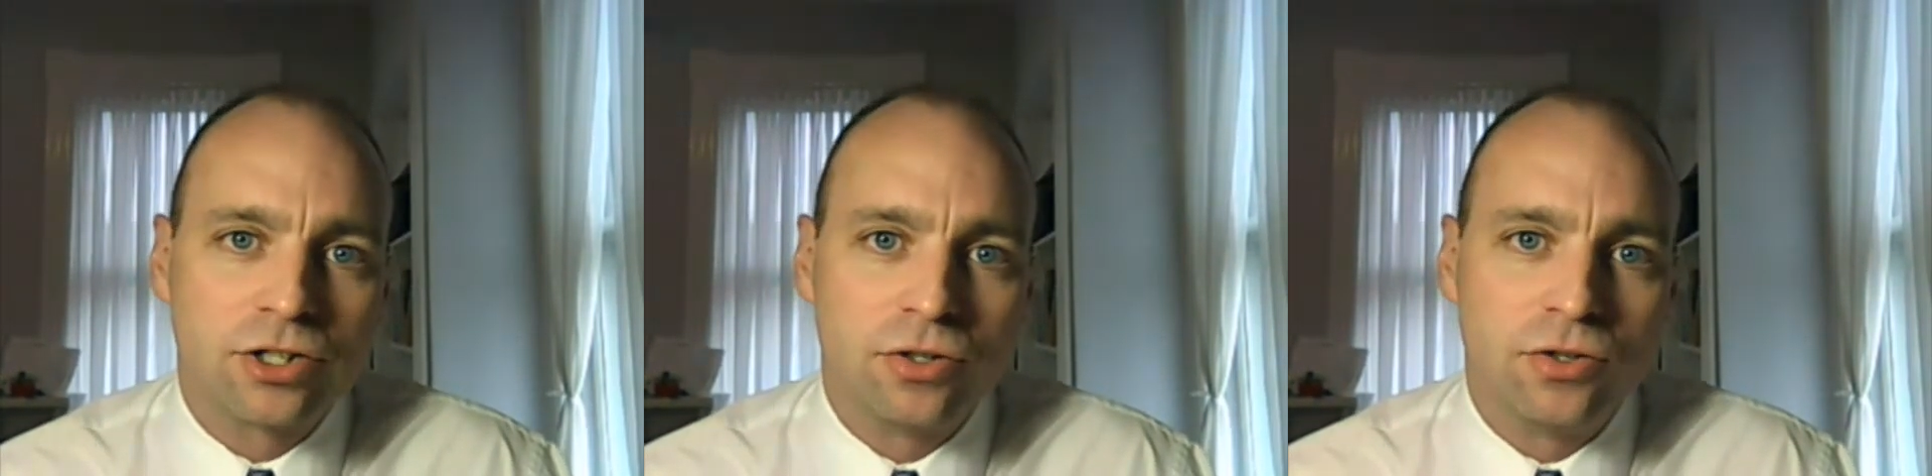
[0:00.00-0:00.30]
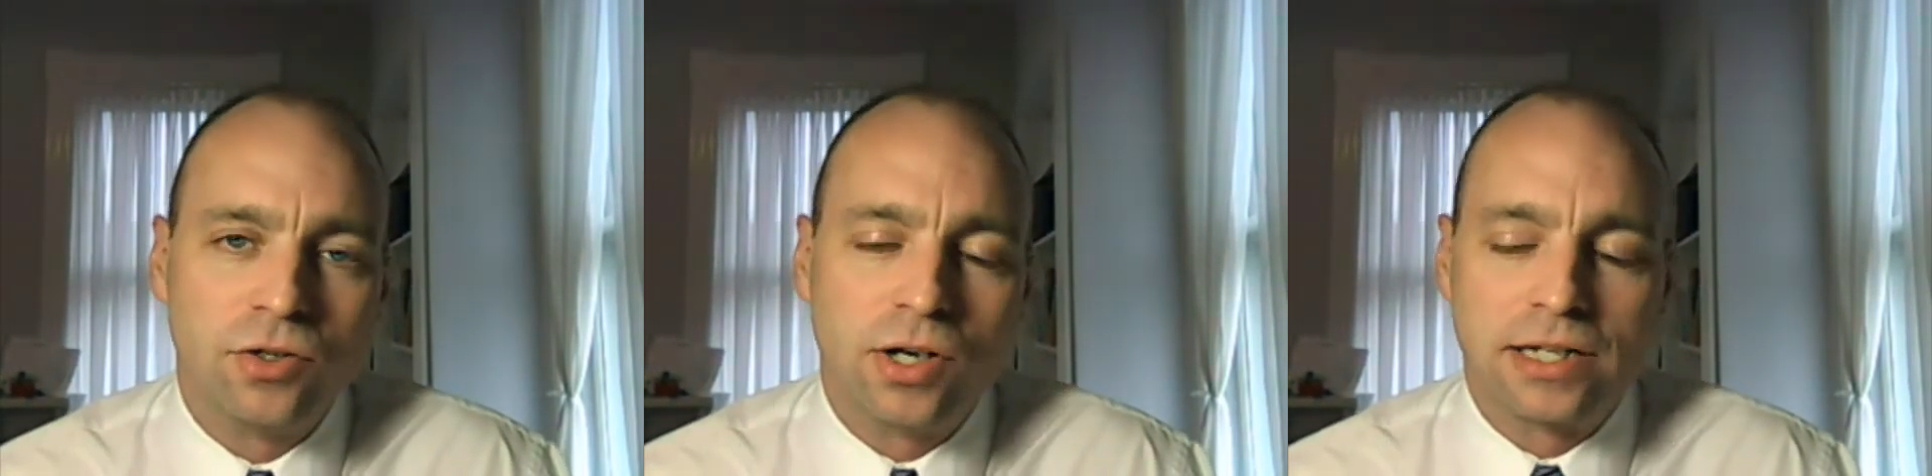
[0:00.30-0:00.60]

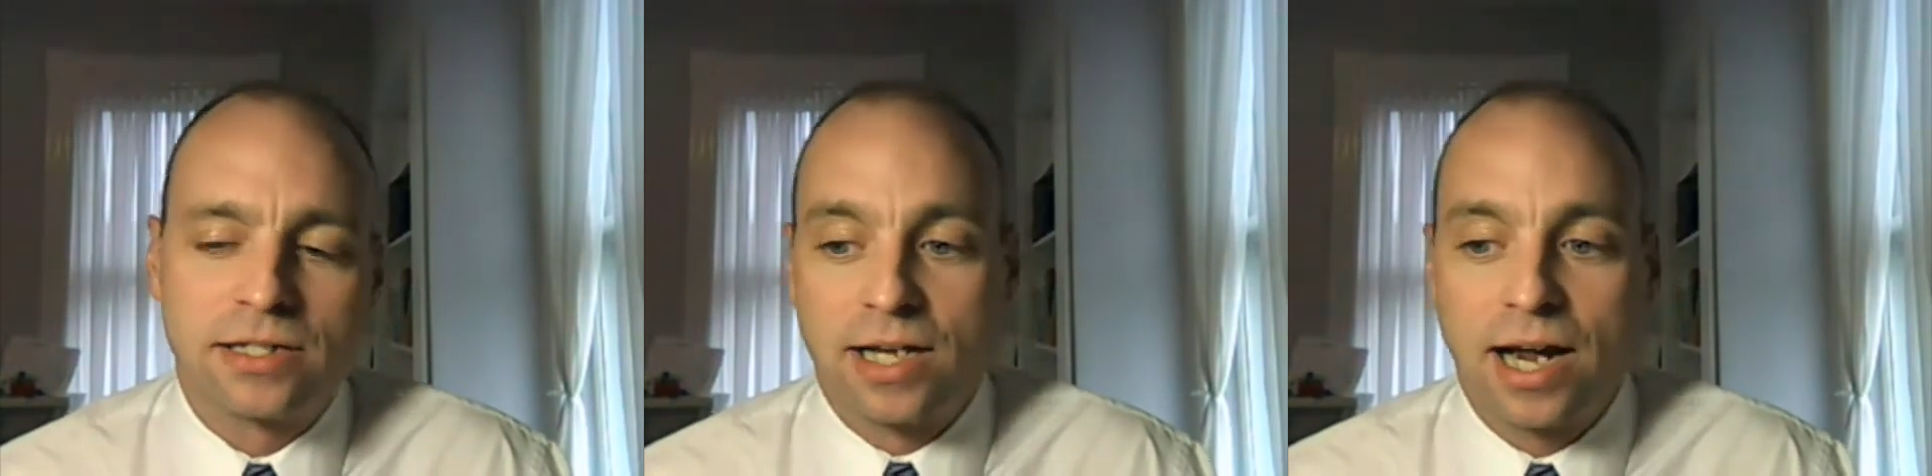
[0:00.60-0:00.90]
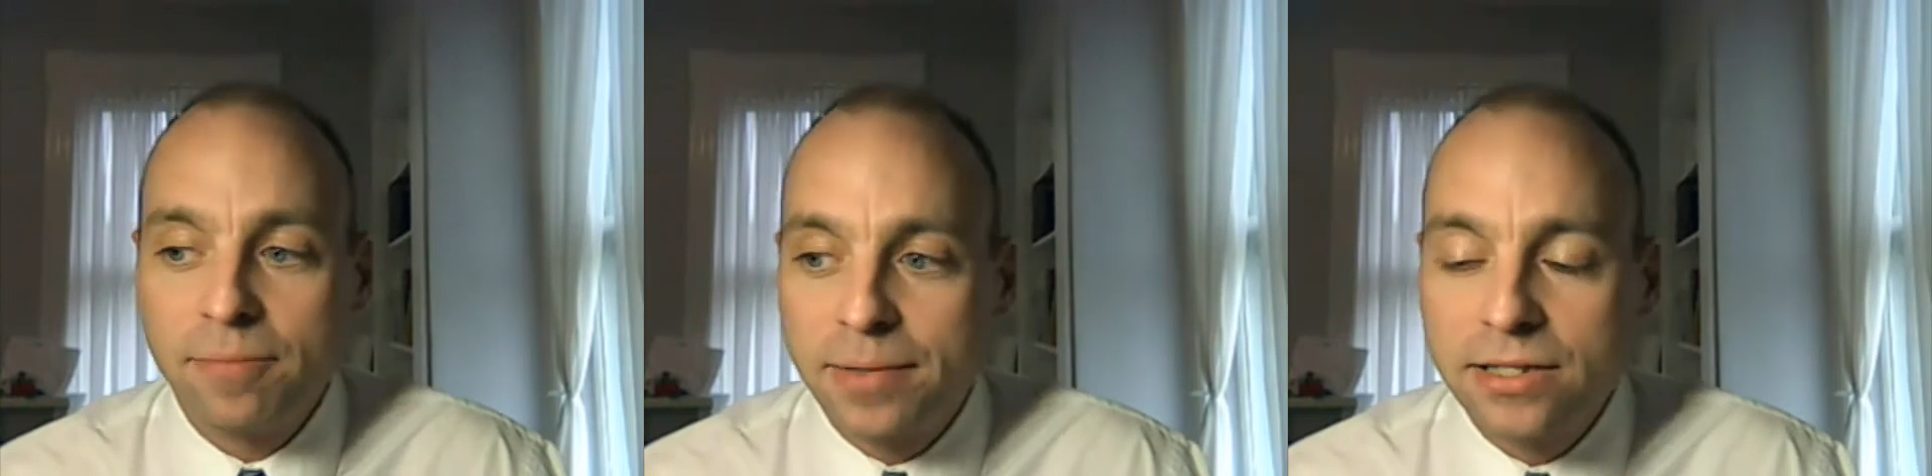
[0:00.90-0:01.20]
to
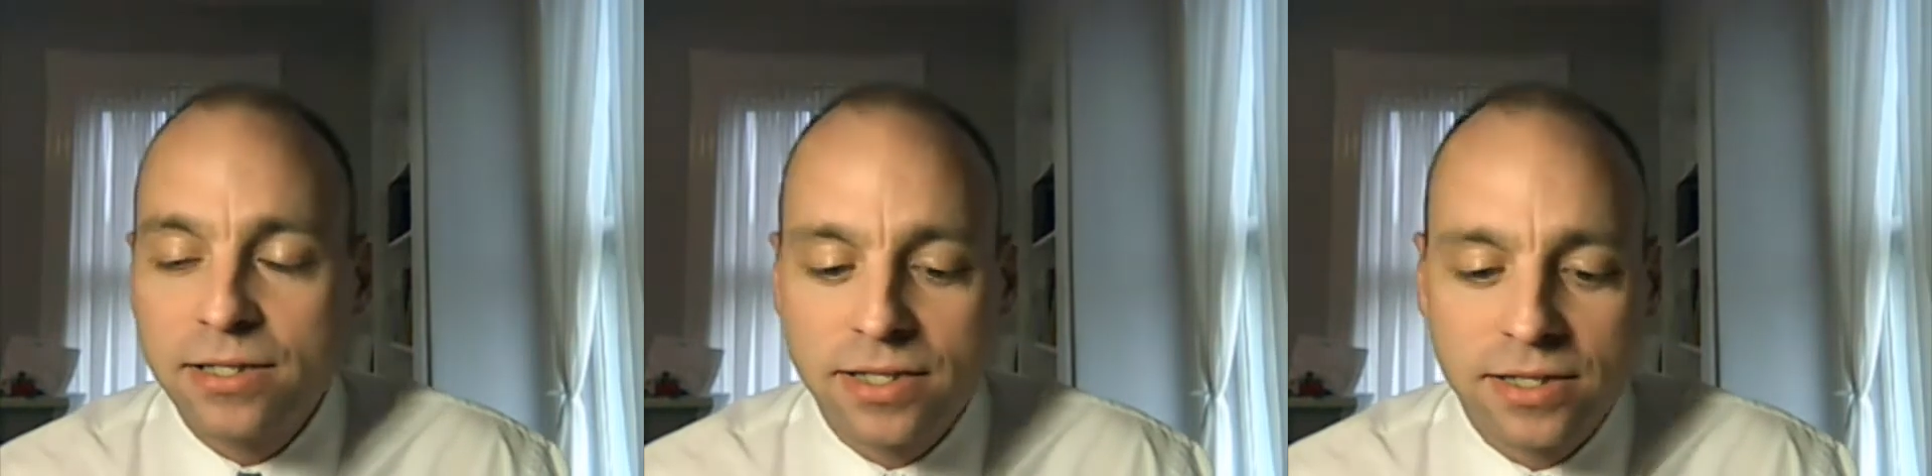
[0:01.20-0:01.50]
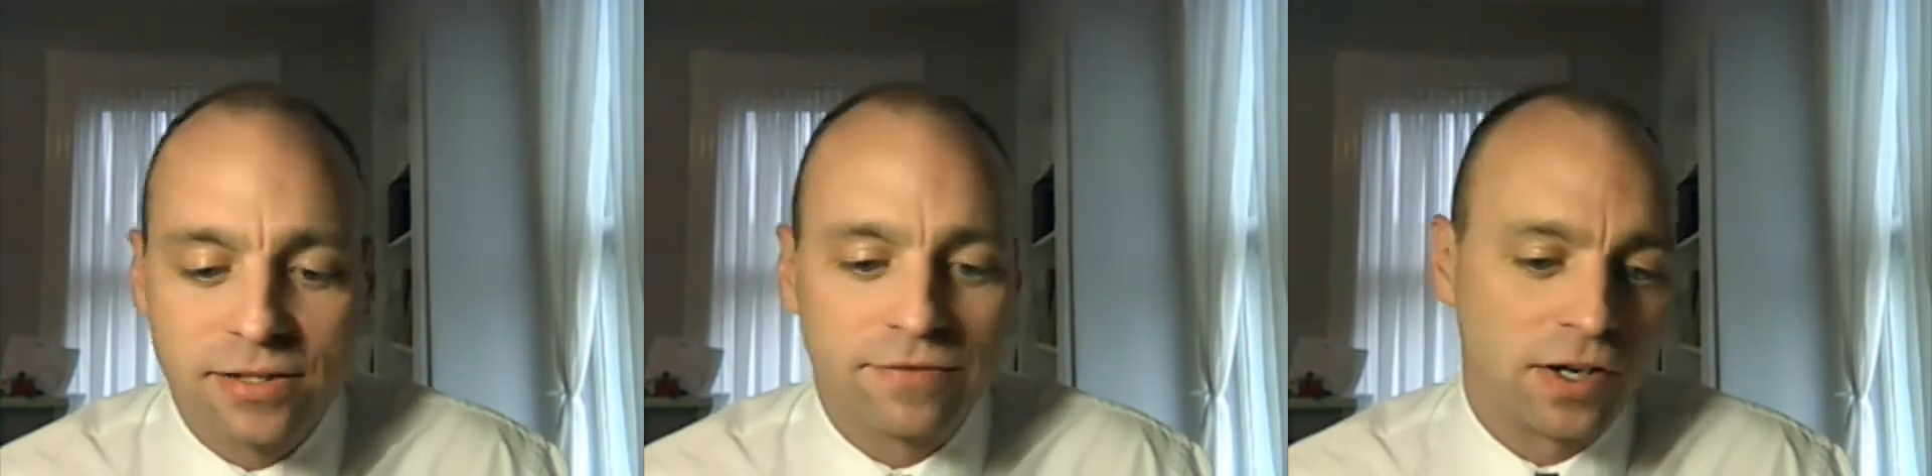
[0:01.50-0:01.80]
assignments
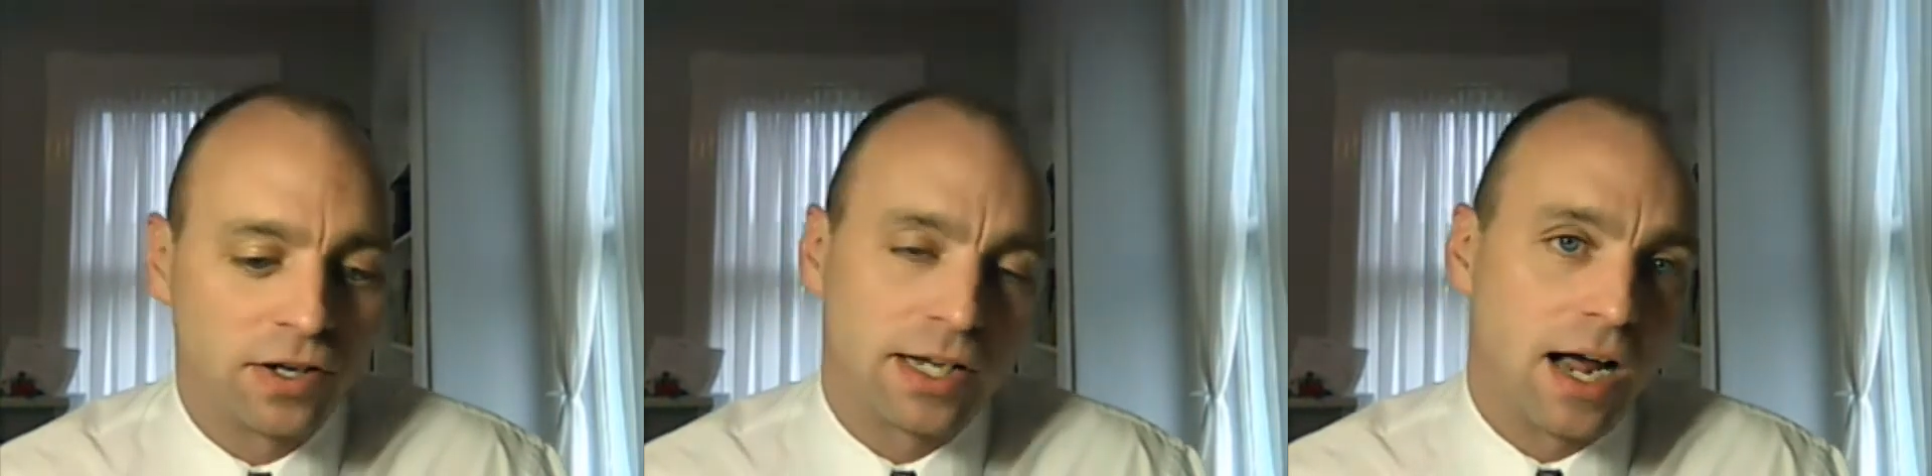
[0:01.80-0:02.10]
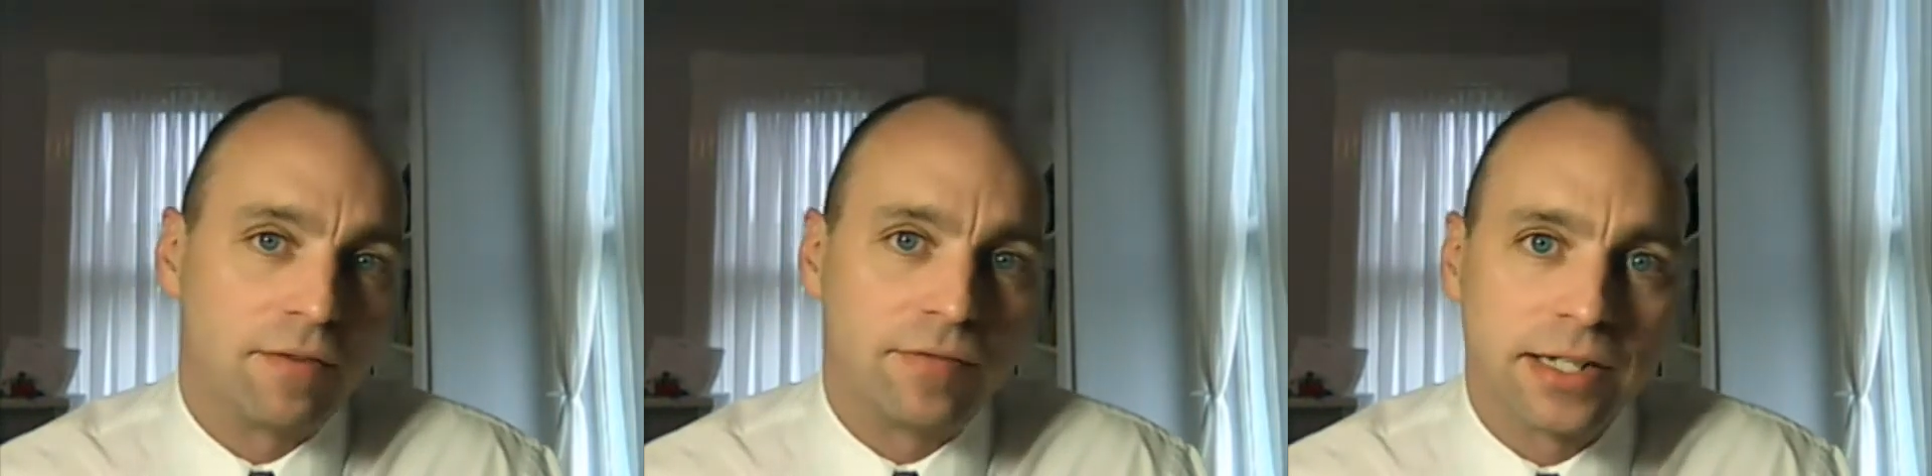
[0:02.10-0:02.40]
is fairly
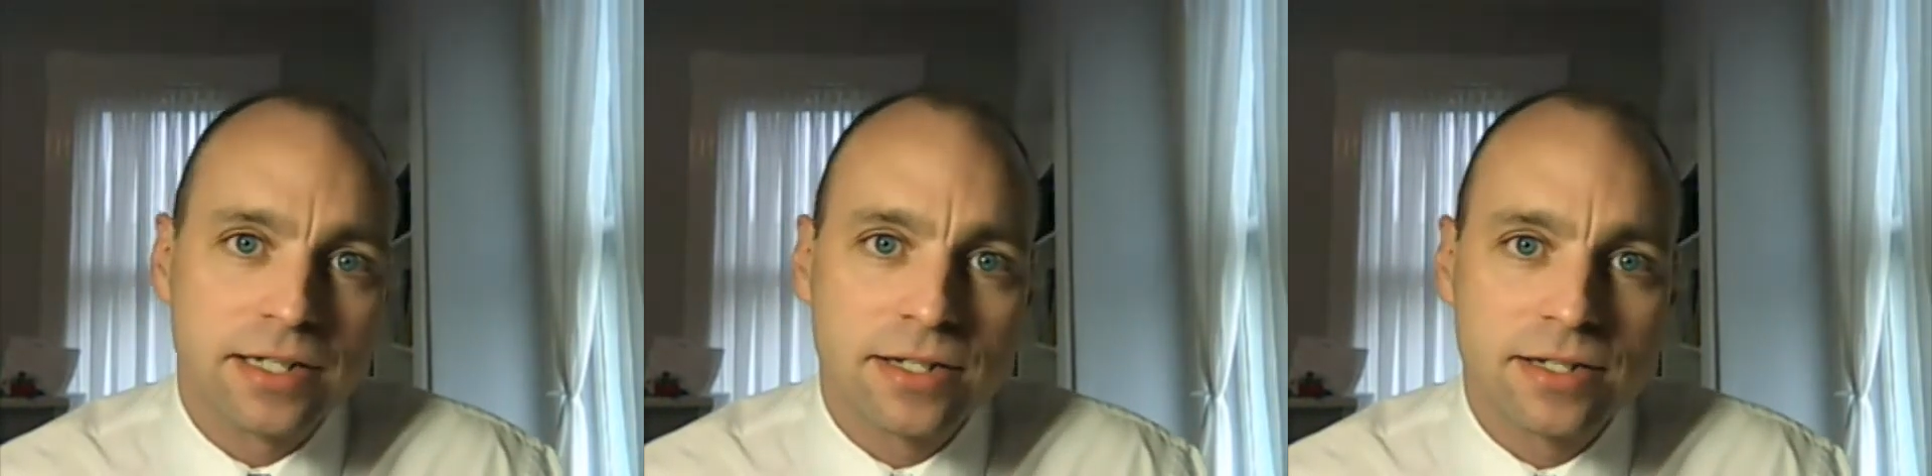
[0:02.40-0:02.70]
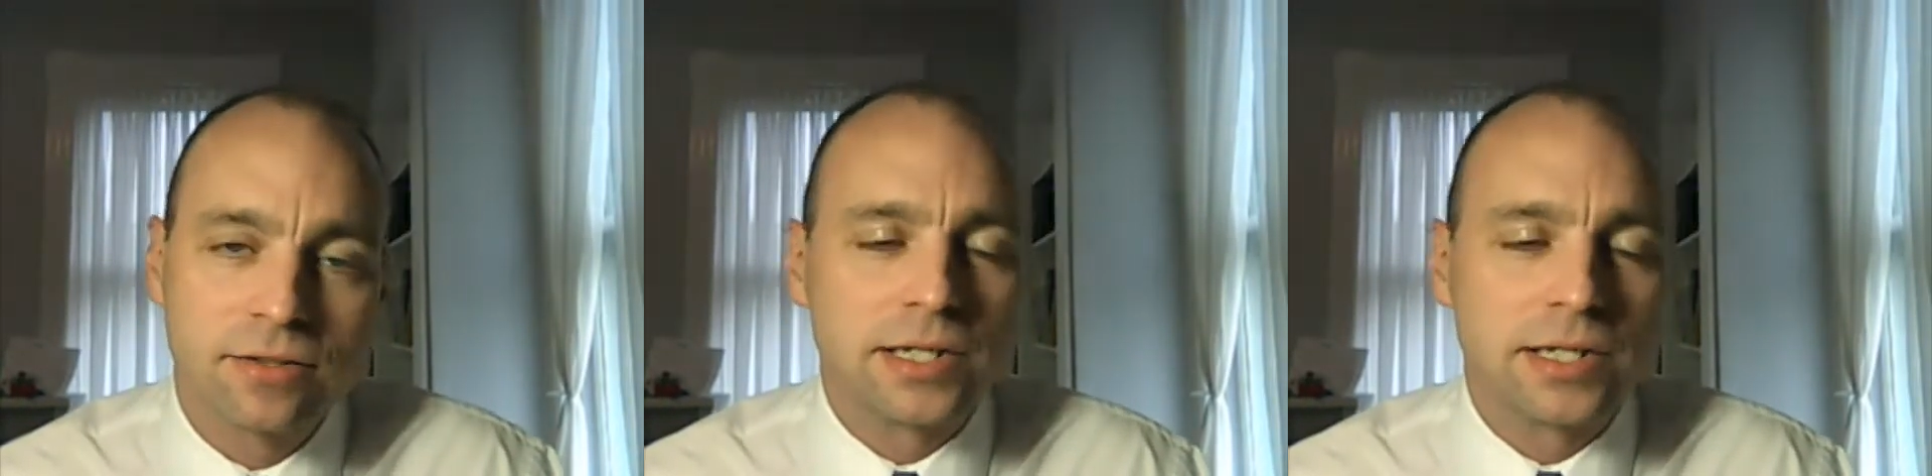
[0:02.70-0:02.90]
obvious.